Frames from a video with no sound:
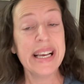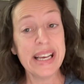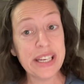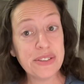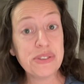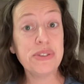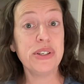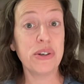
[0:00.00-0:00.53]

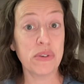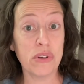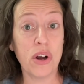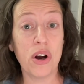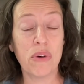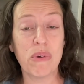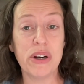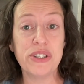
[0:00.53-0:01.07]
into your
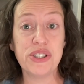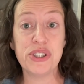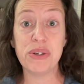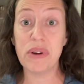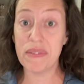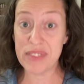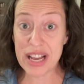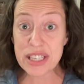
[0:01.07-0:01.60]
long run shoe,
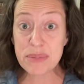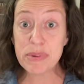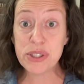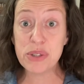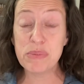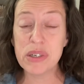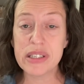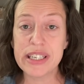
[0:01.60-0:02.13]
if that's what
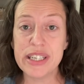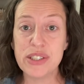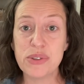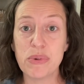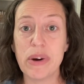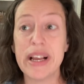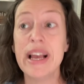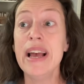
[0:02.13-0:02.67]
you really
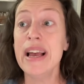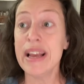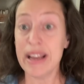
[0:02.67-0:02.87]
enjoy,